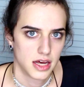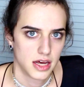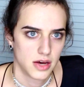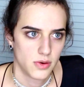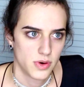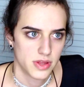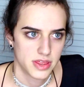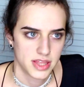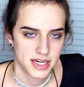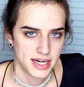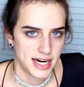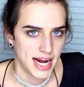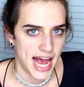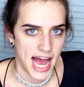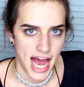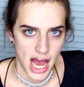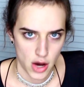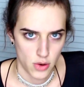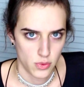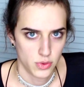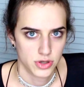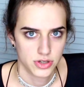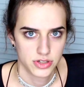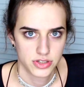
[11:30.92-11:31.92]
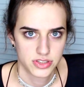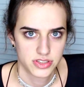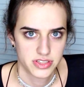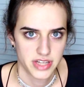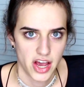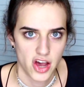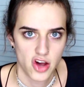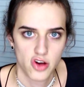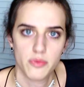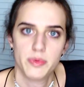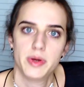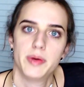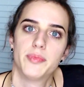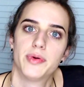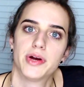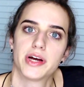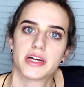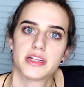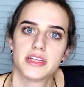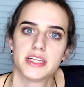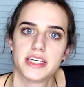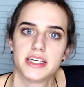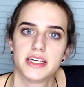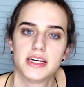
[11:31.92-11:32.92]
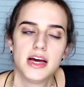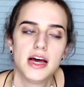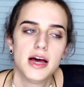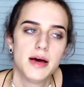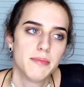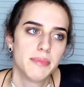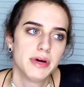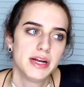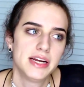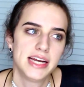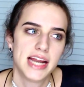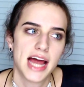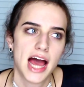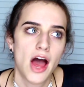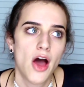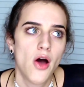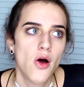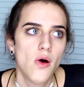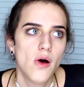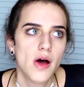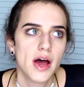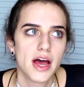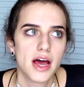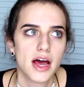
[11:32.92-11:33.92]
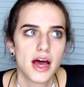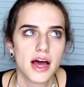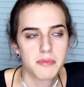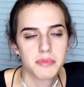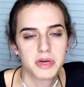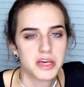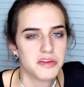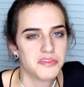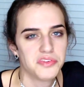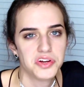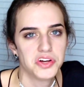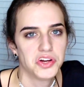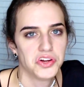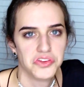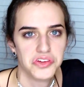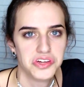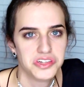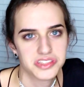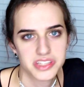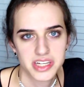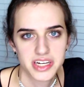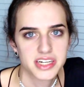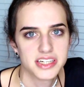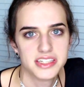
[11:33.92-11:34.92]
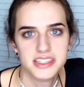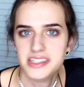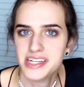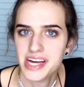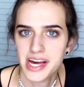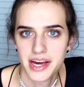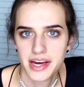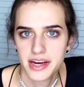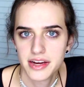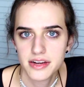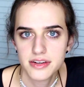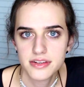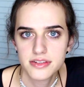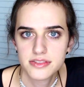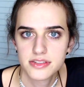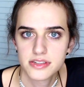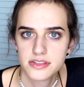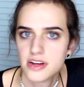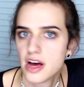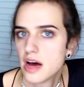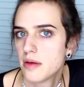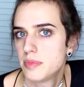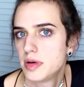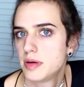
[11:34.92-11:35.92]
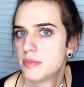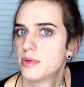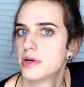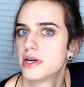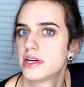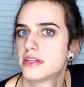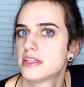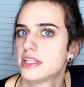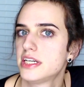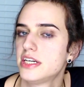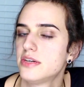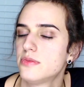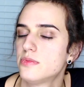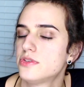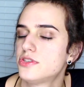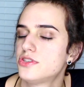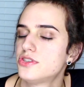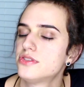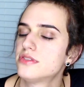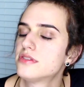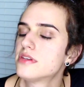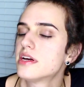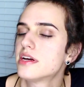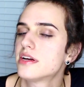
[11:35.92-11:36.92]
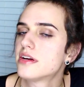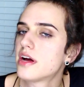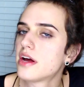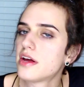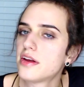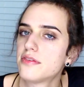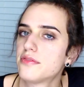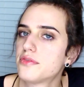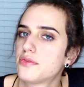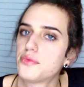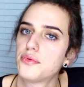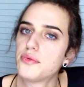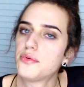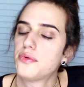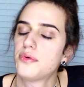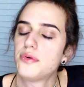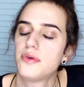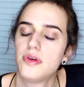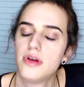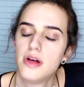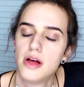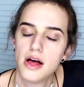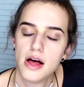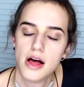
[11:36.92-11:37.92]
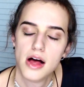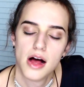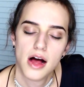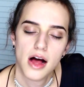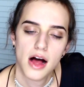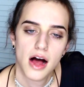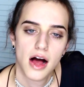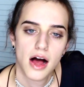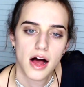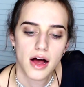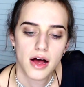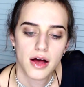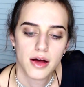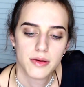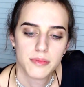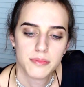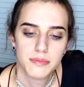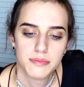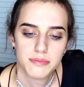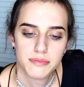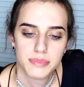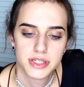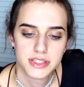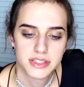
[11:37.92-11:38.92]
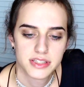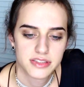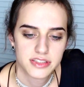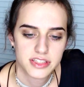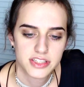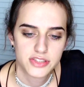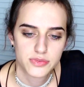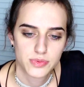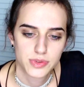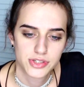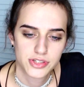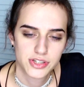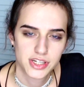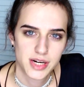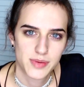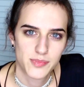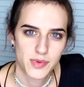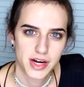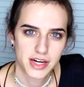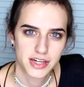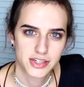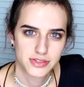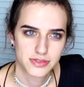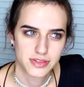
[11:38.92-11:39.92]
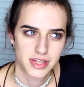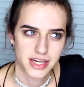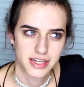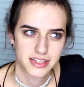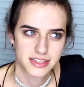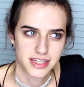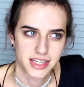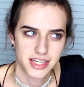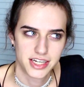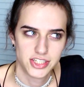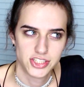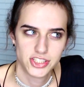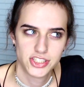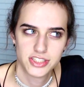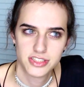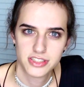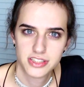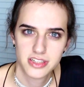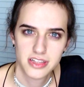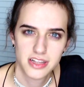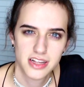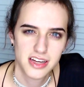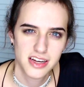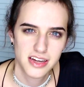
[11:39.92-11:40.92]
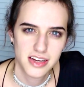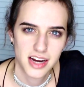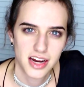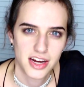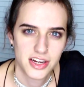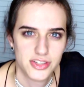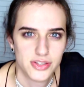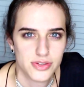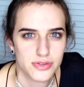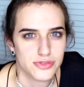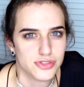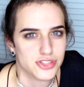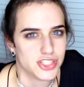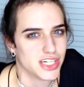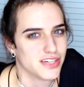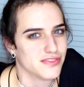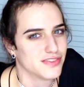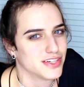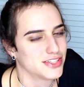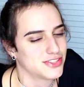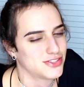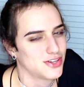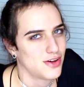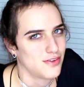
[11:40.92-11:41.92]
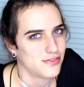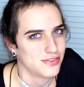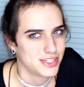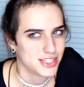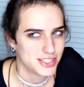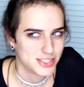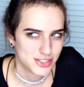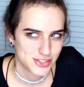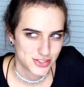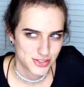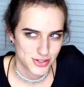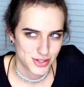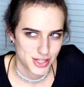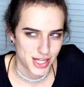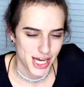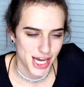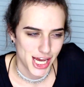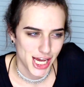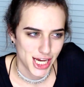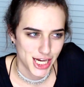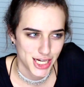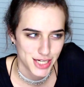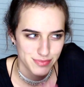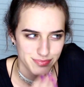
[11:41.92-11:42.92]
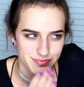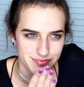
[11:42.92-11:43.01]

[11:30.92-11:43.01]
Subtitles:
within hours I would be prickly, but now I'm given at least like a day to not be prickly, which is like kind of cool. But since it's winter and I'm wearing like skinny jeans a lot, I don't shave as often, so like